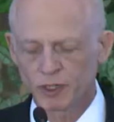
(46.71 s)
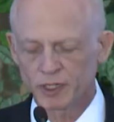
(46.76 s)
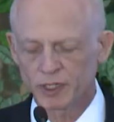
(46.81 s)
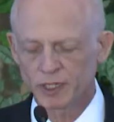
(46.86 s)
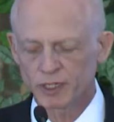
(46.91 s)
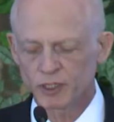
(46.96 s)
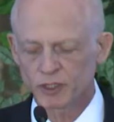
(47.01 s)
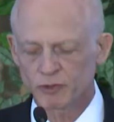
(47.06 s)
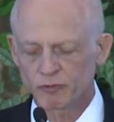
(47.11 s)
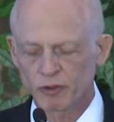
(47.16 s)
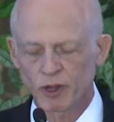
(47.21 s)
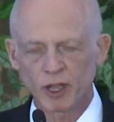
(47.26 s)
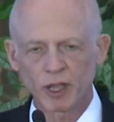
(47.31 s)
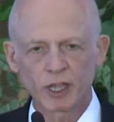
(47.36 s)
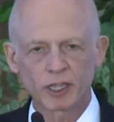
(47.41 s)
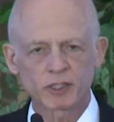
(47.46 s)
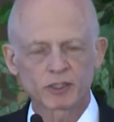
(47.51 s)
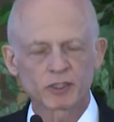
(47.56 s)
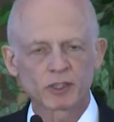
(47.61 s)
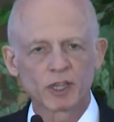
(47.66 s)
in its
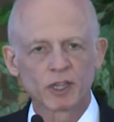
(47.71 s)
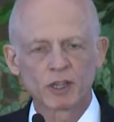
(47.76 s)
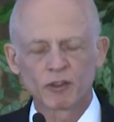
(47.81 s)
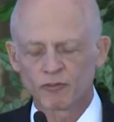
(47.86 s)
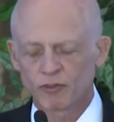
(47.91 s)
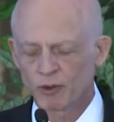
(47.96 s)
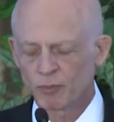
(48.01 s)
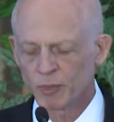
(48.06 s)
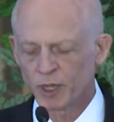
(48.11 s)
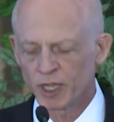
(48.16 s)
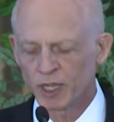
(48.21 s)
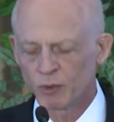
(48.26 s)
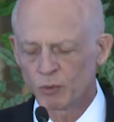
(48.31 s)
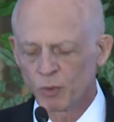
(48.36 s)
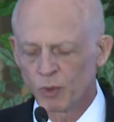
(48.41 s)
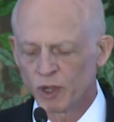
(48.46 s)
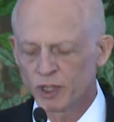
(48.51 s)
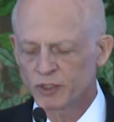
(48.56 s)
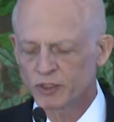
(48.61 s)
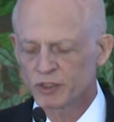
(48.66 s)
rise from a
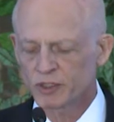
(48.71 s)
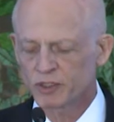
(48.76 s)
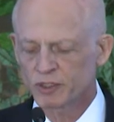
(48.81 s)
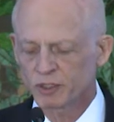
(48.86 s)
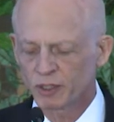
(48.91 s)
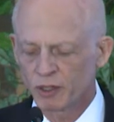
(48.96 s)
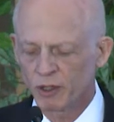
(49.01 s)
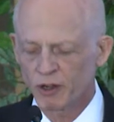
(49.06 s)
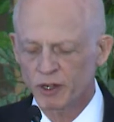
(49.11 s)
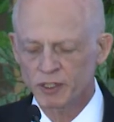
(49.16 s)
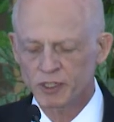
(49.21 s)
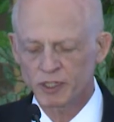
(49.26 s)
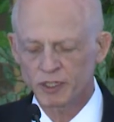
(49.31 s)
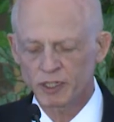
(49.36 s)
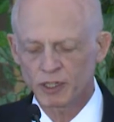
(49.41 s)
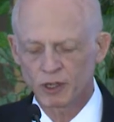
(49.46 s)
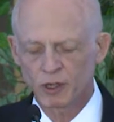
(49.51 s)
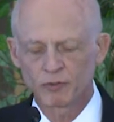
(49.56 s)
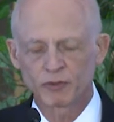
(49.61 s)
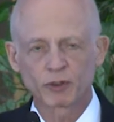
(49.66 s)
once largely
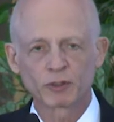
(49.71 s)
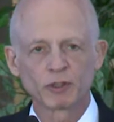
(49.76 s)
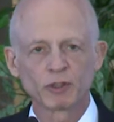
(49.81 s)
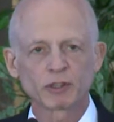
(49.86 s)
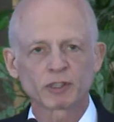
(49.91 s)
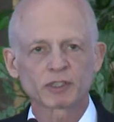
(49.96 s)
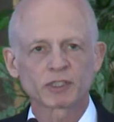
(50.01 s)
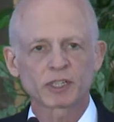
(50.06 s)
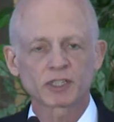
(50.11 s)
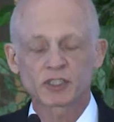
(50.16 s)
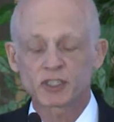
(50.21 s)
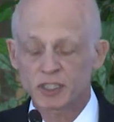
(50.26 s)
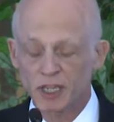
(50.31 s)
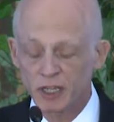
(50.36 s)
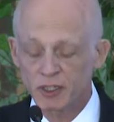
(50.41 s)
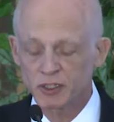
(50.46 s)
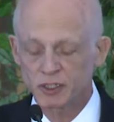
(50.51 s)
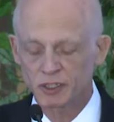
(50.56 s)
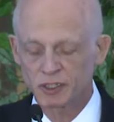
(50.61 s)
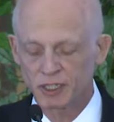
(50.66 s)
overlooked
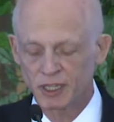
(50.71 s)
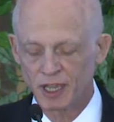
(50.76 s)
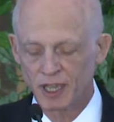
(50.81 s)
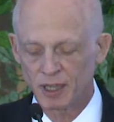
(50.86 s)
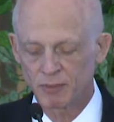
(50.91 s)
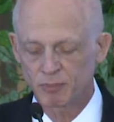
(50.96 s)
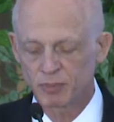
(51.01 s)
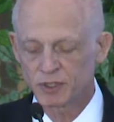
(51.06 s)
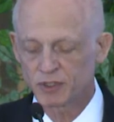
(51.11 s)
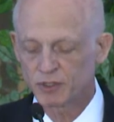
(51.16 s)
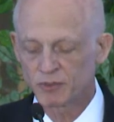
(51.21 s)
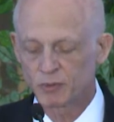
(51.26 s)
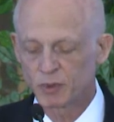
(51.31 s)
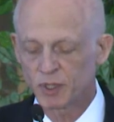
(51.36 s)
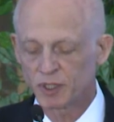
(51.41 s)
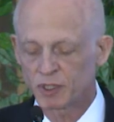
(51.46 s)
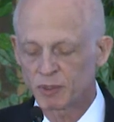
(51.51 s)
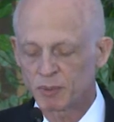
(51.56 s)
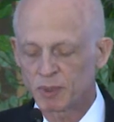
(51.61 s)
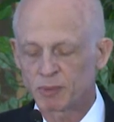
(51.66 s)
extension campus of
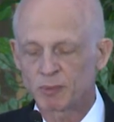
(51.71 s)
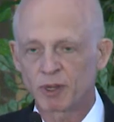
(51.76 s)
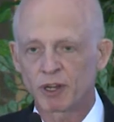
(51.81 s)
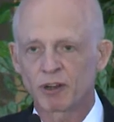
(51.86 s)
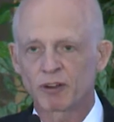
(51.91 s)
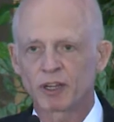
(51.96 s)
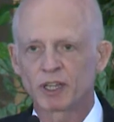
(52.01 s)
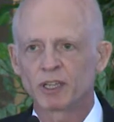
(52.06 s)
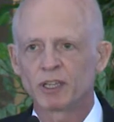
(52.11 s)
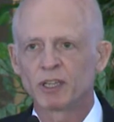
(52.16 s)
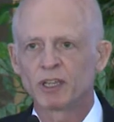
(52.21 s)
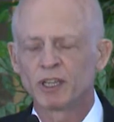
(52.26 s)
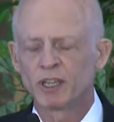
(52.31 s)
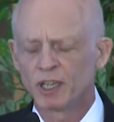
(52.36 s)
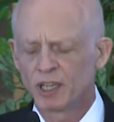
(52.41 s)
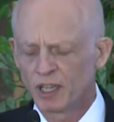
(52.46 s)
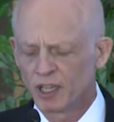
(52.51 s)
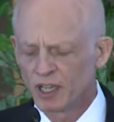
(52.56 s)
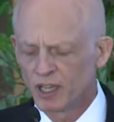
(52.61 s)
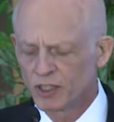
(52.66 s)
William and Mary
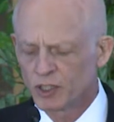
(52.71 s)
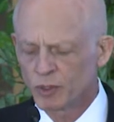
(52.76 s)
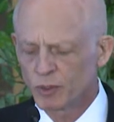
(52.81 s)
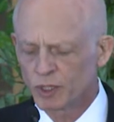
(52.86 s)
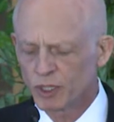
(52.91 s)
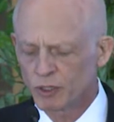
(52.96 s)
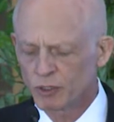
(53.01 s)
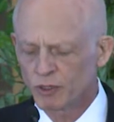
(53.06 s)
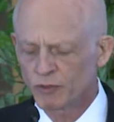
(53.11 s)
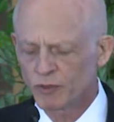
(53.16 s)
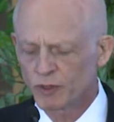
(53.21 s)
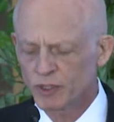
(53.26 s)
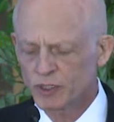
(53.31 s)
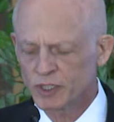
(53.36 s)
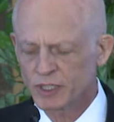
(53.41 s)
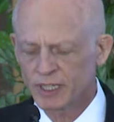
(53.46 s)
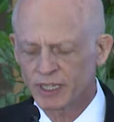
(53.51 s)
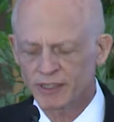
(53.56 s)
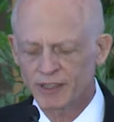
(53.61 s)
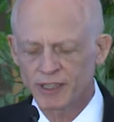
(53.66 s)
to a
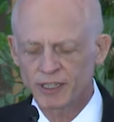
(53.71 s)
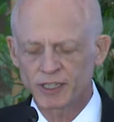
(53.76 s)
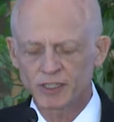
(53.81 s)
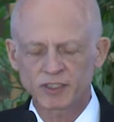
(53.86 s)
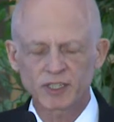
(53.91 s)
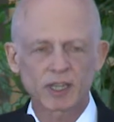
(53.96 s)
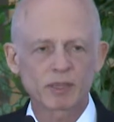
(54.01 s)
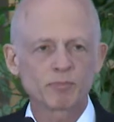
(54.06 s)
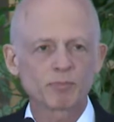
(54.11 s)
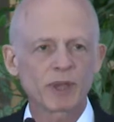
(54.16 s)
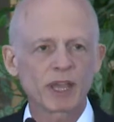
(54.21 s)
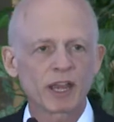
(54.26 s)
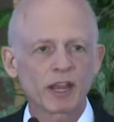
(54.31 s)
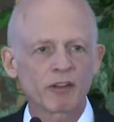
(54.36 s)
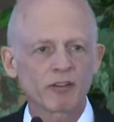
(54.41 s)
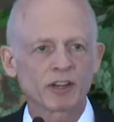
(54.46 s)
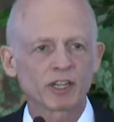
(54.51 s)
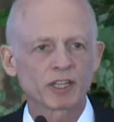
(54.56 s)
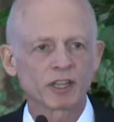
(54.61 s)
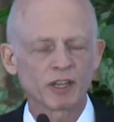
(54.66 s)
university that is a
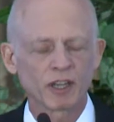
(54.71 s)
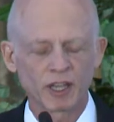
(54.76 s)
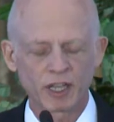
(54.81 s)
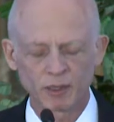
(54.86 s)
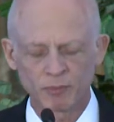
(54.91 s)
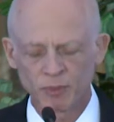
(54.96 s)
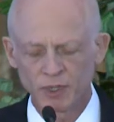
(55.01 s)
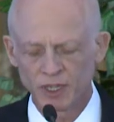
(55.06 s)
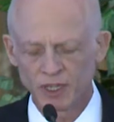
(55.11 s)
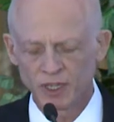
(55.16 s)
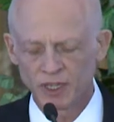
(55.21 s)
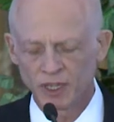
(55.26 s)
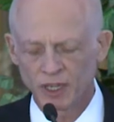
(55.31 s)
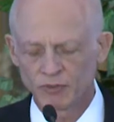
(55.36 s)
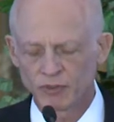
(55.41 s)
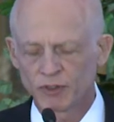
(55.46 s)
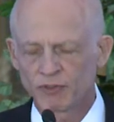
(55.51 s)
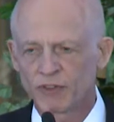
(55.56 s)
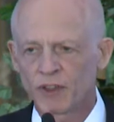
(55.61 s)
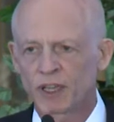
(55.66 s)
paradigm of
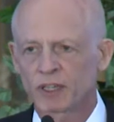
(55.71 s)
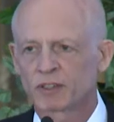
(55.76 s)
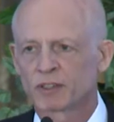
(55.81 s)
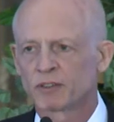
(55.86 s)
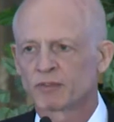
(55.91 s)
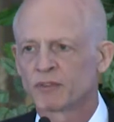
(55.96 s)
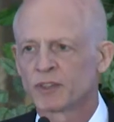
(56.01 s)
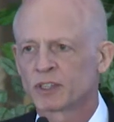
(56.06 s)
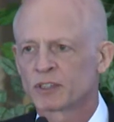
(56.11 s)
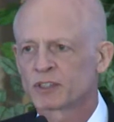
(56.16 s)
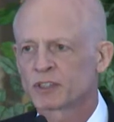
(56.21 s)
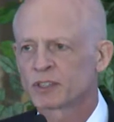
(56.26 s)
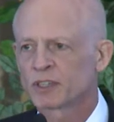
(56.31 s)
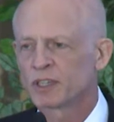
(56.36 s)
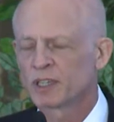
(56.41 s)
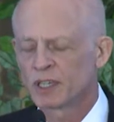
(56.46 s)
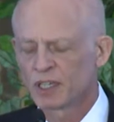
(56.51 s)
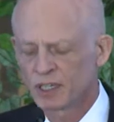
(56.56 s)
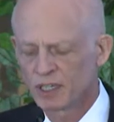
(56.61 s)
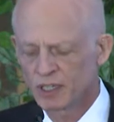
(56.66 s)
effectiveness
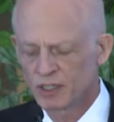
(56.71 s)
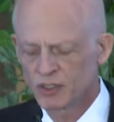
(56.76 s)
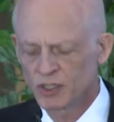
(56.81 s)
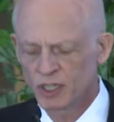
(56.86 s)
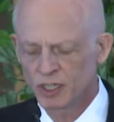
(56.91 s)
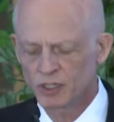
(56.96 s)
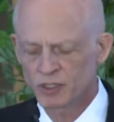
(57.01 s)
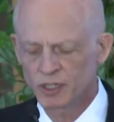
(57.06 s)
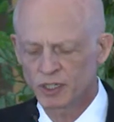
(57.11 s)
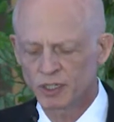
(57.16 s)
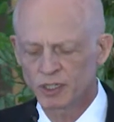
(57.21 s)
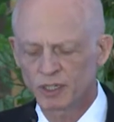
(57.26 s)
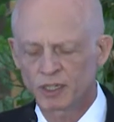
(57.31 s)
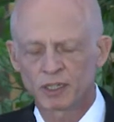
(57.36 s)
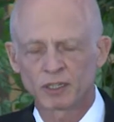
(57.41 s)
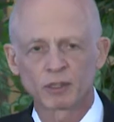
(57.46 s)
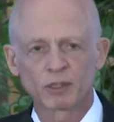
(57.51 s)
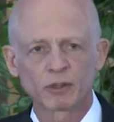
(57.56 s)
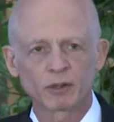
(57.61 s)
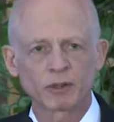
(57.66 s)
in teaching
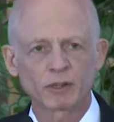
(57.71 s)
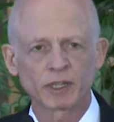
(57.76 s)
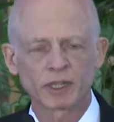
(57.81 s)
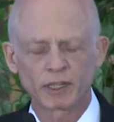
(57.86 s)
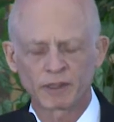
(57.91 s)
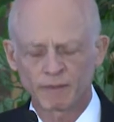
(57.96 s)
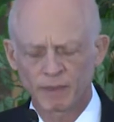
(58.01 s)
and learning.